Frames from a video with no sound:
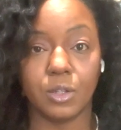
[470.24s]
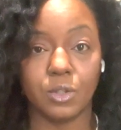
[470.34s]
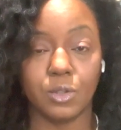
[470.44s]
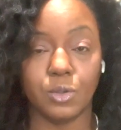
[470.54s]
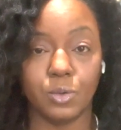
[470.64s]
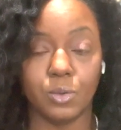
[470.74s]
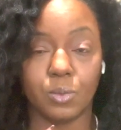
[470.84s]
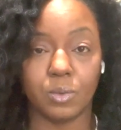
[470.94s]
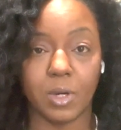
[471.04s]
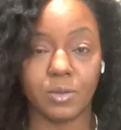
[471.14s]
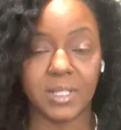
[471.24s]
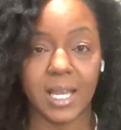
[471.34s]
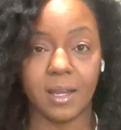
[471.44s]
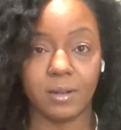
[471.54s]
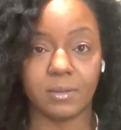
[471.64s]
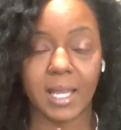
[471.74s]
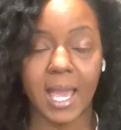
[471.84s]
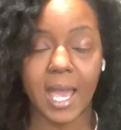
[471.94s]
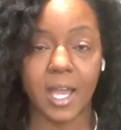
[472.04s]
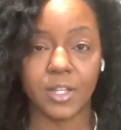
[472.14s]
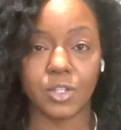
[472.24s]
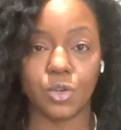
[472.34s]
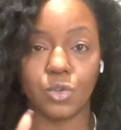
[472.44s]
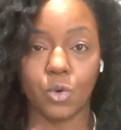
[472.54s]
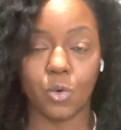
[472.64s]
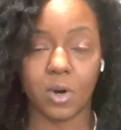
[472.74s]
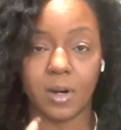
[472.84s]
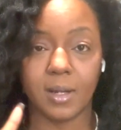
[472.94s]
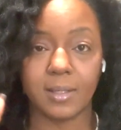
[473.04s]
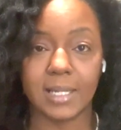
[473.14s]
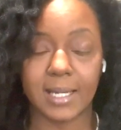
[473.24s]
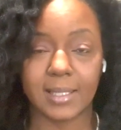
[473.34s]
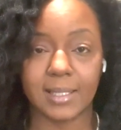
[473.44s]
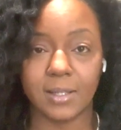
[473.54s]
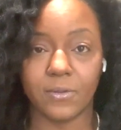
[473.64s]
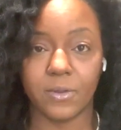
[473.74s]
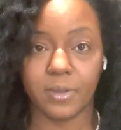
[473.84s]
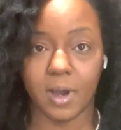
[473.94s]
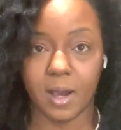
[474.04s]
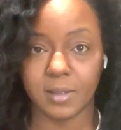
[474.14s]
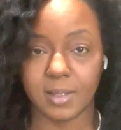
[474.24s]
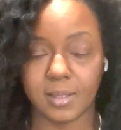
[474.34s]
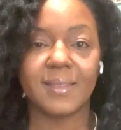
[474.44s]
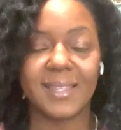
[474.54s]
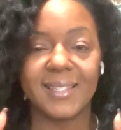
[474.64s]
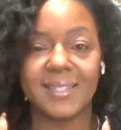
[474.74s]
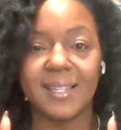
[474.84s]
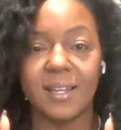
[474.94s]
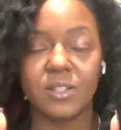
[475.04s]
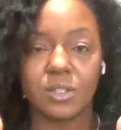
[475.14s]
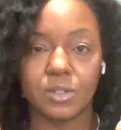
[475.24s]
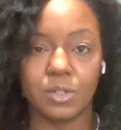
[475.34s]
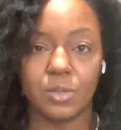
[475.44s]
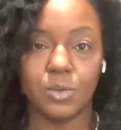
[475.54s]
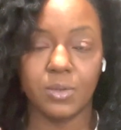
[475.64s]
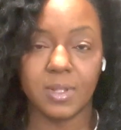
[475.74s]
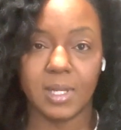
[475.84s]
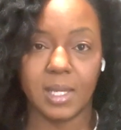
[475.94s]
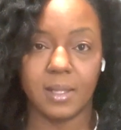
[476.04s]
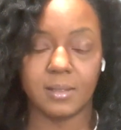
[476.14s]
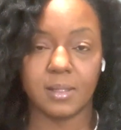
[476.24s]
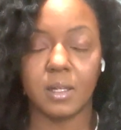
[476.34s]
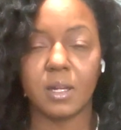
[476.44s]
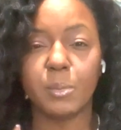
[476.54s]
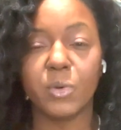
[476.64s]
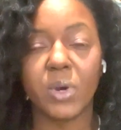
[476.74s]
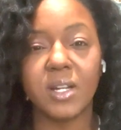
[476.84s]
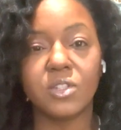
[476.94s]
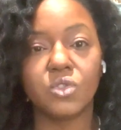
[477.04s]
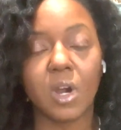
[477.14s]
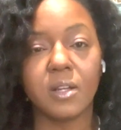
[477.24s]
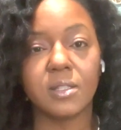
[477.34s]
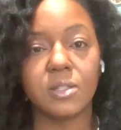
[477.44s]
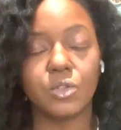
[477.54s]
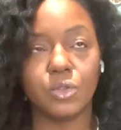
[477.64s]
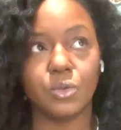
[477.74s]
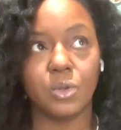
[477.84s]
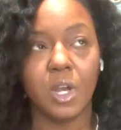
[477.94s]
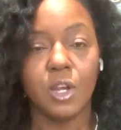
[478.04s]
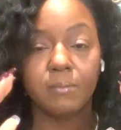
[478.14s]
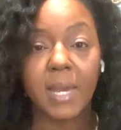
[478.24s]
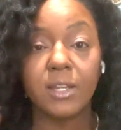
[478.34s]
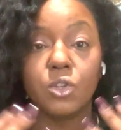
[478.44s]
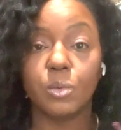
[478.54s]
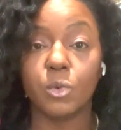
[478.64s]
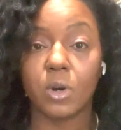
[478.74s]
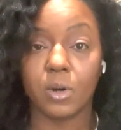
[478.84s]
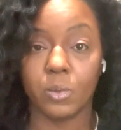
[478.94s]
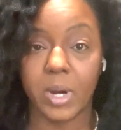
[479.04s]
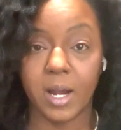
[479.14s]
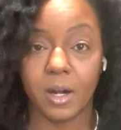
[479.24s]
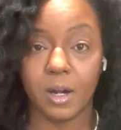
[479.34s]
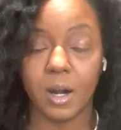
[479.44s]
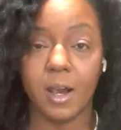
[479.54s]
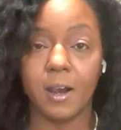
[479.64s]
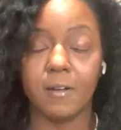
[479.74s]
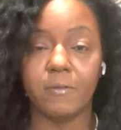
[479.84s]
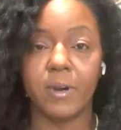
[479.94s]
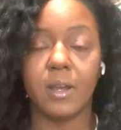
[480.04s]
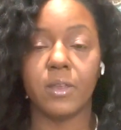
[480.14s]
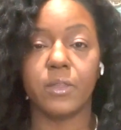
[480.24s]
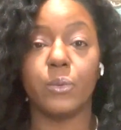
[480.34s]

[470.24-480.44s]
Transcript: you wrote down as your negative thought. This does two things. Number one, it starts to make you more aware of the